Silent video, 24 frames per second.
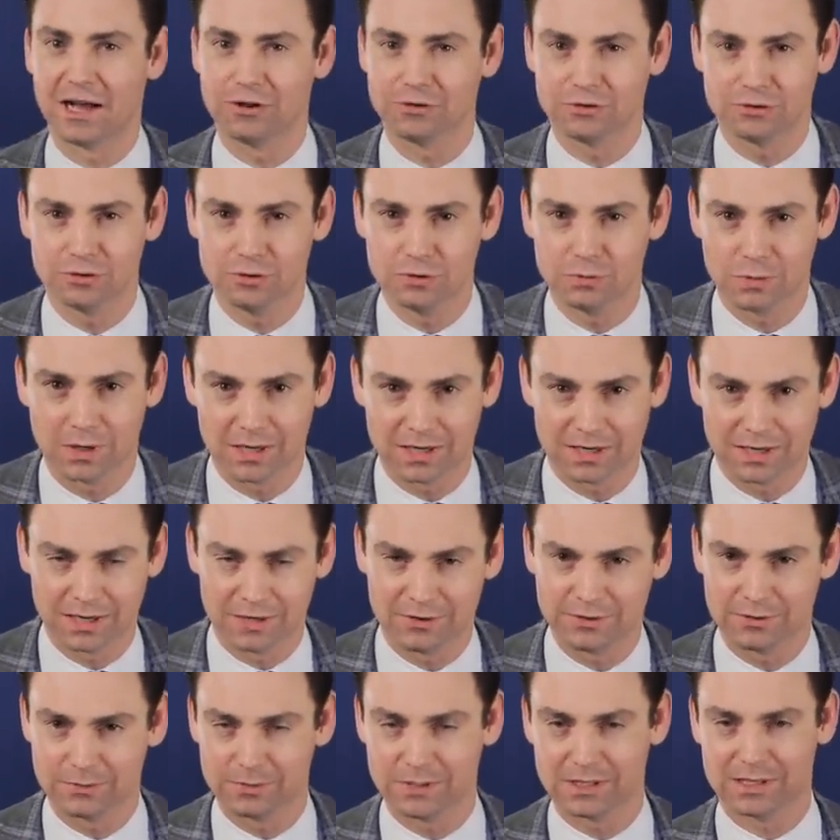outdo one
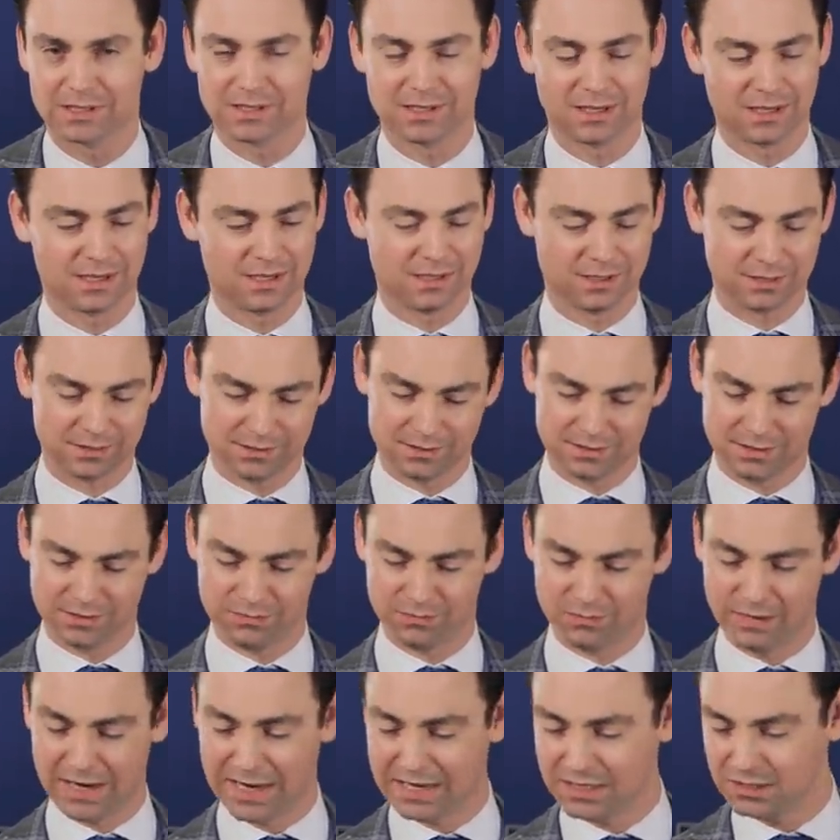another with
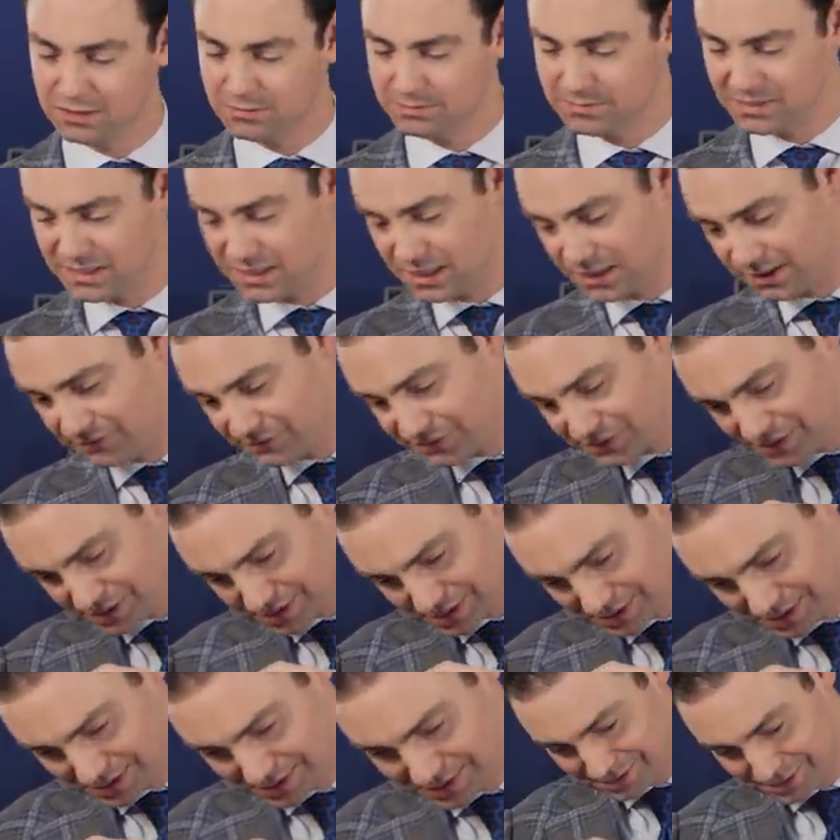random
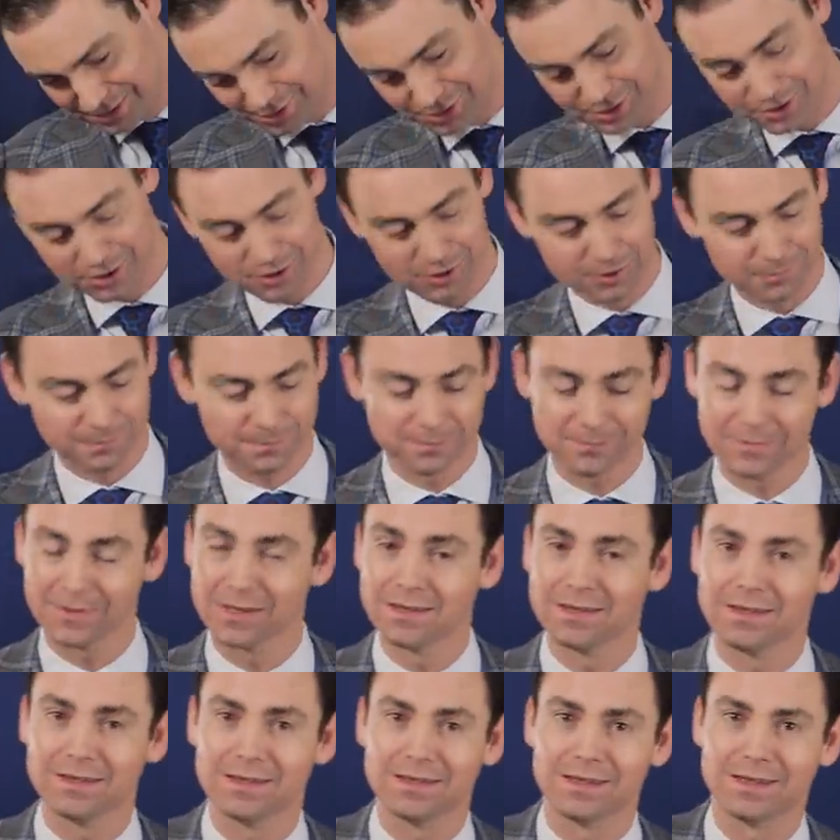gifts. And so
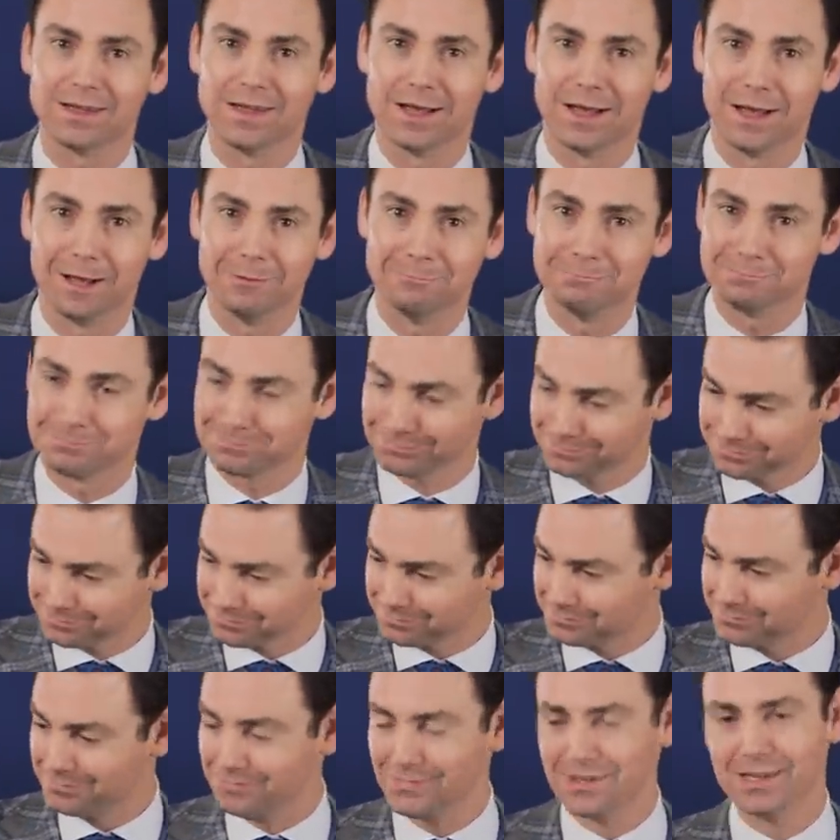
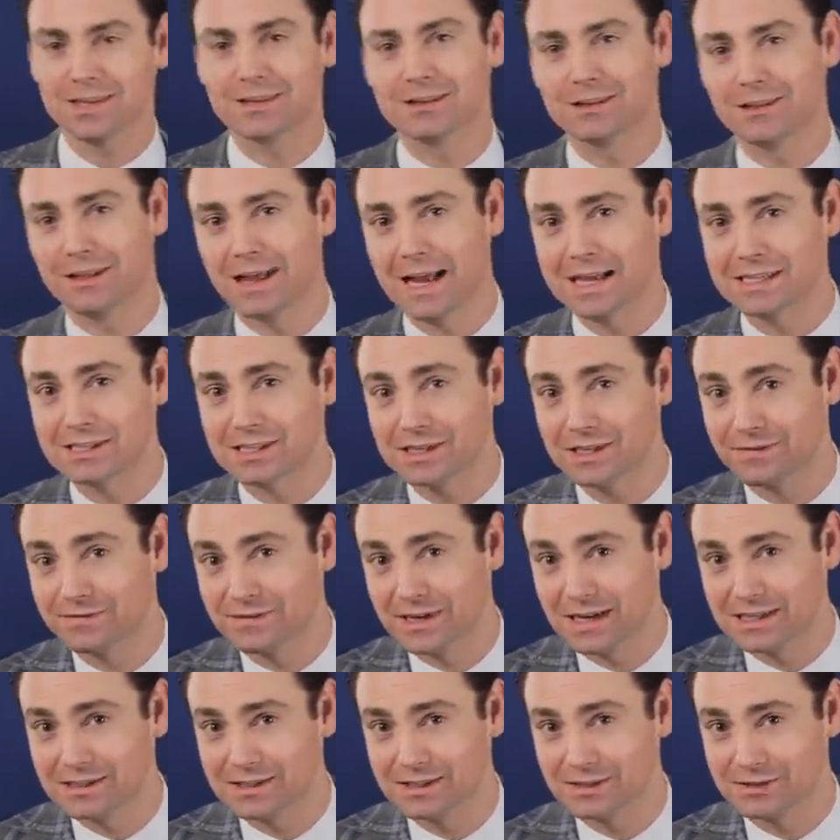the last
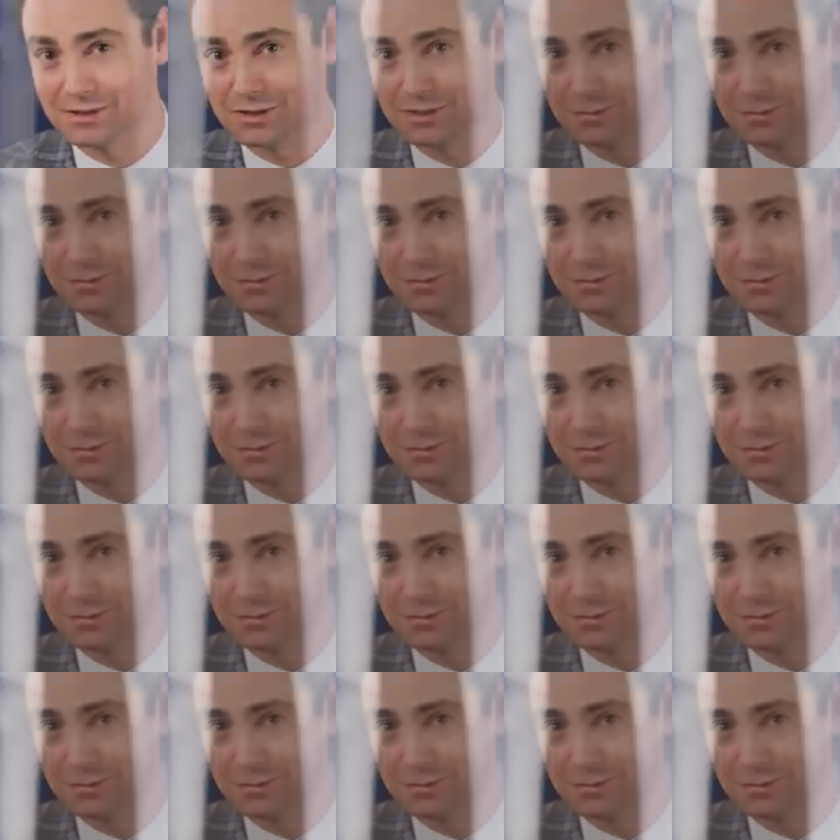gift I sent